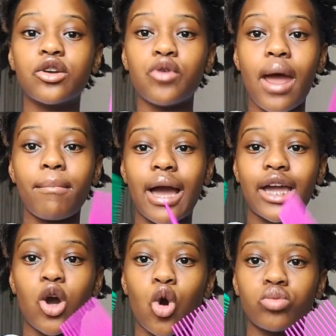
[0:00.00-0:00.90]
grab my
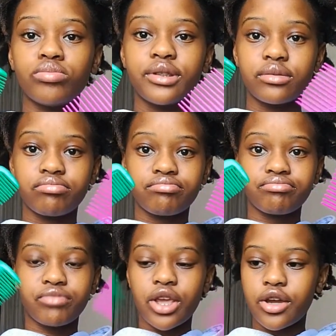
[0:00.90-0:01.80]
combs
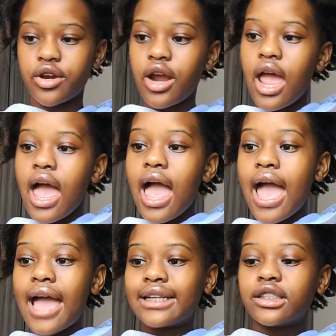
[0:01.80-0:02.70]
here
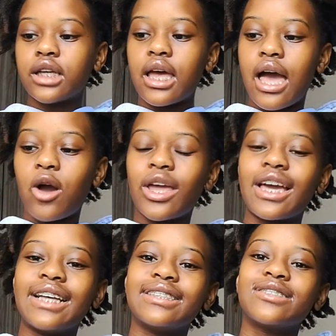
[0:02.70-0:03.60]
and okay
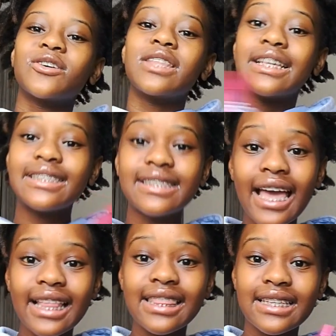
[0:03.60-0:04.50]
guys so
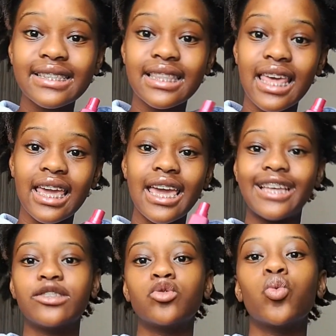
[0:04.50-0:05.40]
inside this thing
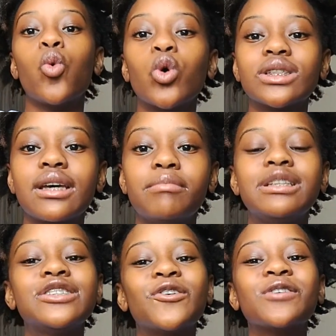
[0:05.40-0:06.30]
is water
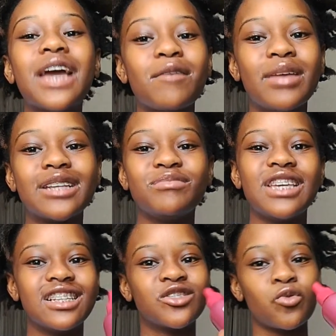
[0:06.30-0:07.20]
please don't come at me
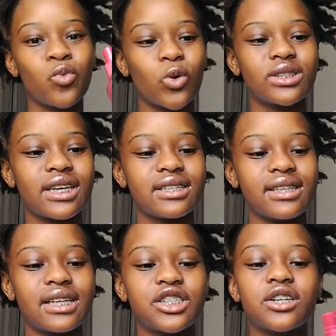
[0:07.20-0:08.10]
it's water
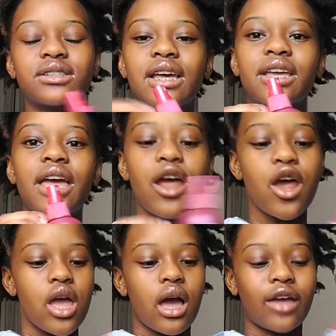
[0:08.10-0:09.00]
inside here because i
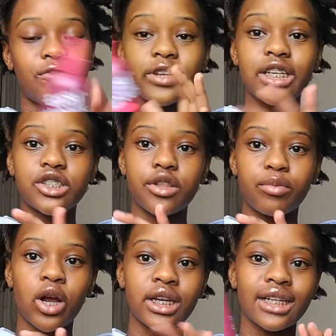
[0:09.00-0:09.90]
i finished the
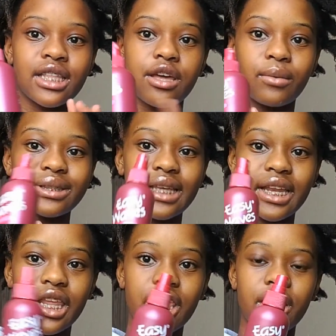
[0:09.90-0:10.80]
product that was
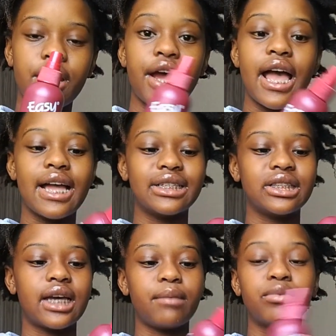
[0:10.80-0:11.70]
in here
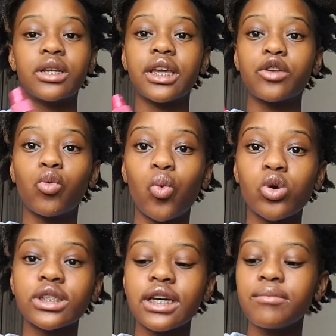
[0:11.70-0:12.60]
and i put in
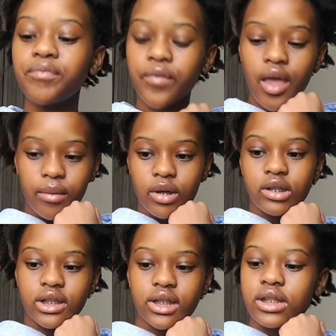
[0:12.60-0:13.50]
water
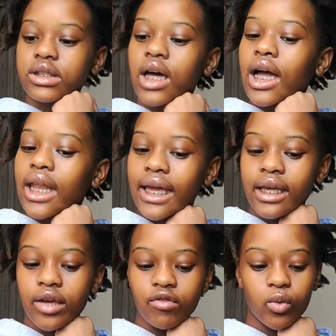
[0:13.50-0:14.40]
because it's i like
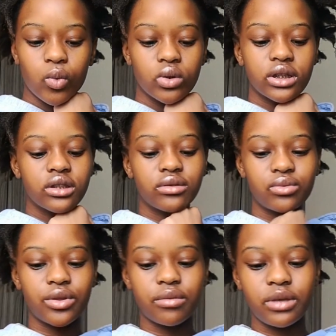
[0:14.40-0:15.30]
having water
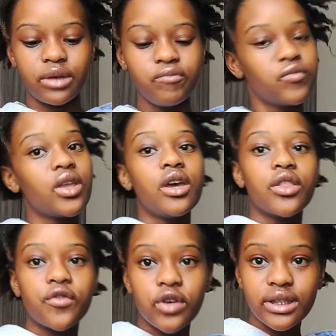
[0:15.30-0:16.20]
with me the
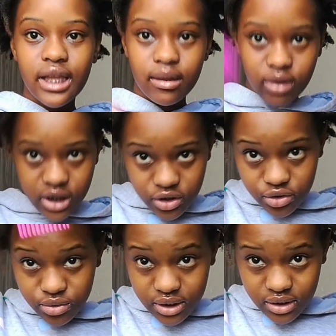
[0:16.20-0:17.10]
first thing i'm gonna
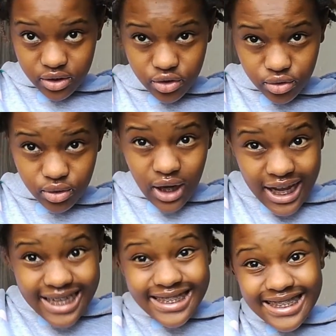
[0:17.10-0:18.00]
do is to
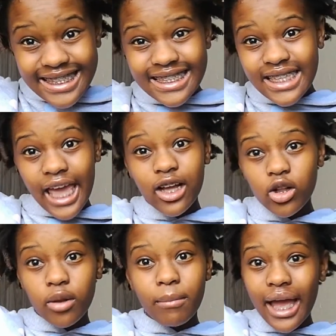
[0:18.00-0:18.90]

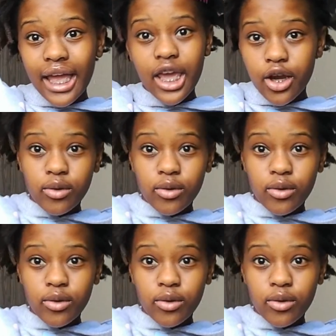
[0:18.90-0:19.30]
detangle my hair